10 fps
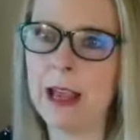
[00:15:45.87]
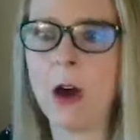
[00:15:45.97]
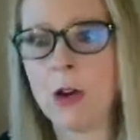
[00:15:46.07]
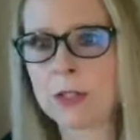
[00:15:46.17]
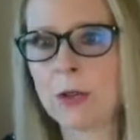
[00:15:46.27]

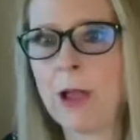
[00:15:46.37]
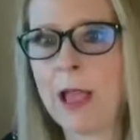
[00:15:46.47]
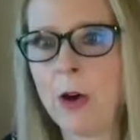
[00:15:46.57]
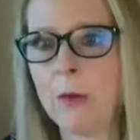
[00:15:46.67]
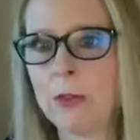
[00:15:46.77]
also
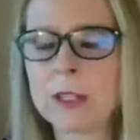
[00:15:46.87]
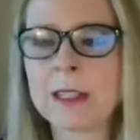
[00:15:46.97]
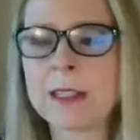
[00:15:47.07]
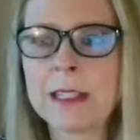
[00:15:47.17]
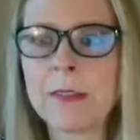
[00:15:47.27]
help, just
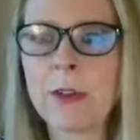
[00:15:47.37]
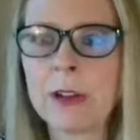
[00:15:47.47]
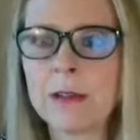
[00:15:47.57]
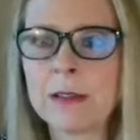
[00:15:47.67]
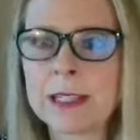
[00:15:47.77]
as
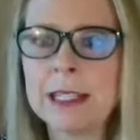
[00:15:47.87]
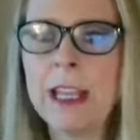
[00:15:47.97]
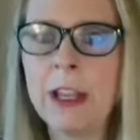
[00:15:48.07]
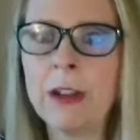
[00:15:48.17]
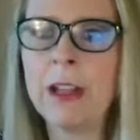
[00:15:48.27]
different
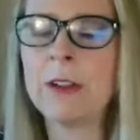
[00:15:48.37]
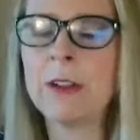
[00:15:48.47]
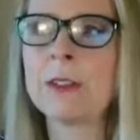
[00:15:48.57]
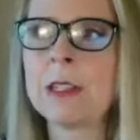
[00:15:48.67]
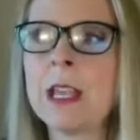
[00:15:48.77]

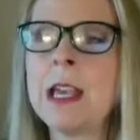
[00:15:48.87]
scenarios.